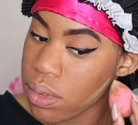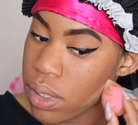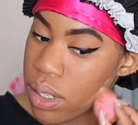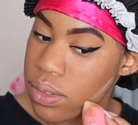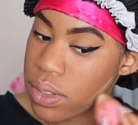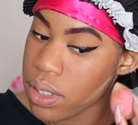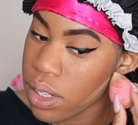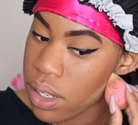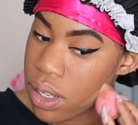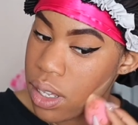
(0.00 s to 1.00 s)
did I say?
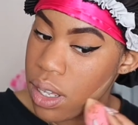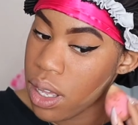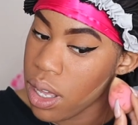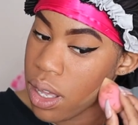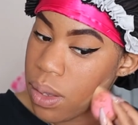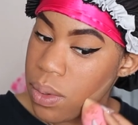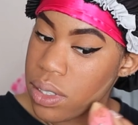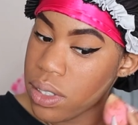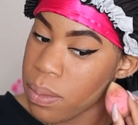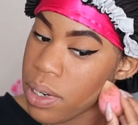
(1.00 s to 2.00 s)
I went
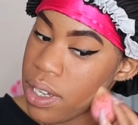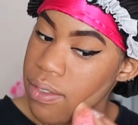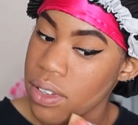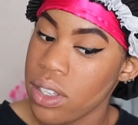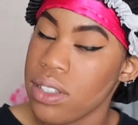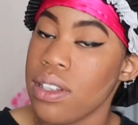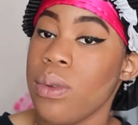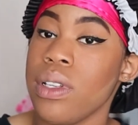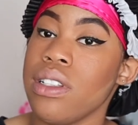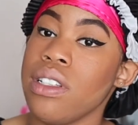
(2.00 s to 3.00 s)
to breakfast, I
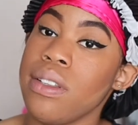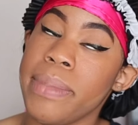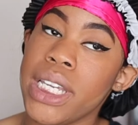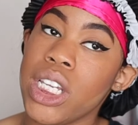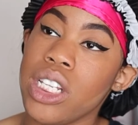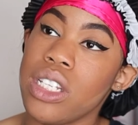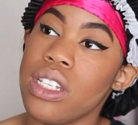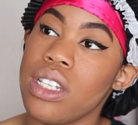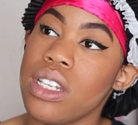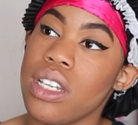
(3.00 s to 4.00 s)
went to the
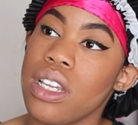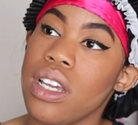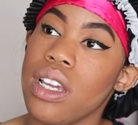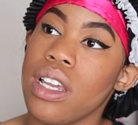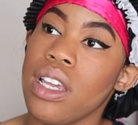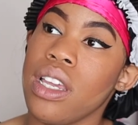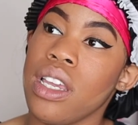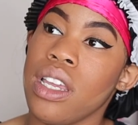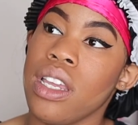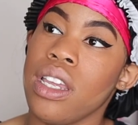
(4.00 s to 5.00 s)
beach,
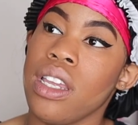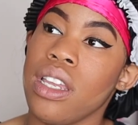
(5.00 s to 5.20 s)
and